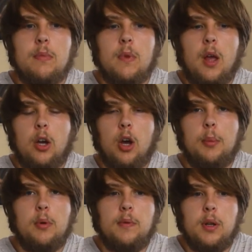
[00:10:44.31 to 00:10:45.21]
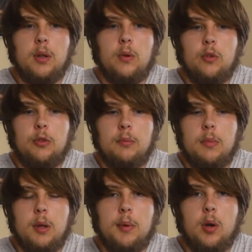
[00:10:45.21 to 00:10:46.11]
a couple of videos
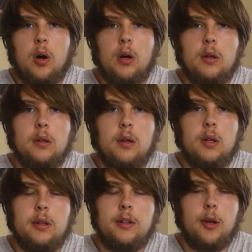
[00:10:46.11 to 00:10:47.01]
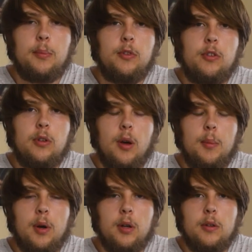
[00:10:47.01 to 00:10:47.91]
maybe on tips
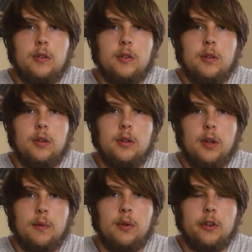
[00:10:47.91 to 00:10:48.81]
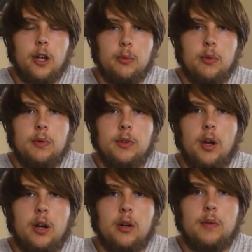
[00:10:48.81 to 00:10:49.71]
about different types of
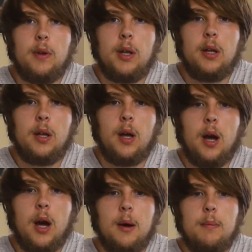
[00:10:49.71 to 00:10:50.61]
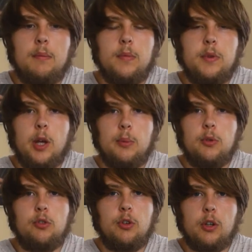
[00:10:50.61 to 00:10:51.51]
photography, tips
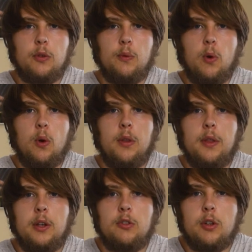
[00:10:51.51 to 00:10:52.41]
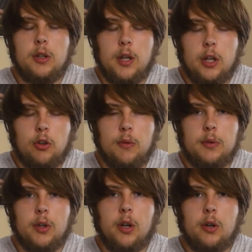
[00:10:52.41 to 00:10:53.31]
and tricks for things like nature
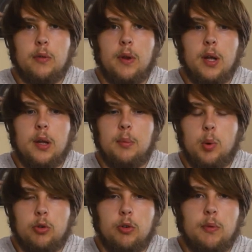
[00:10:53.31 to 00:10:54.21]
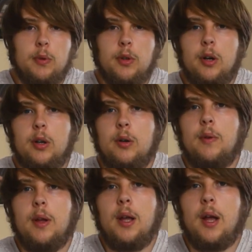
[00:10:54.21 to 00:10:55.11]
photography, portrait
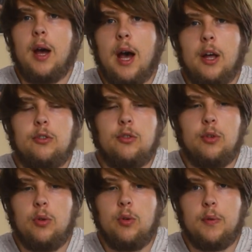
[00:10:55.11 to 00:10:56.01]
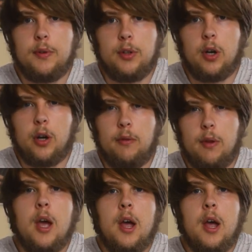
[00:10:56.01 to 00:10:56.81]
photography, astro photography.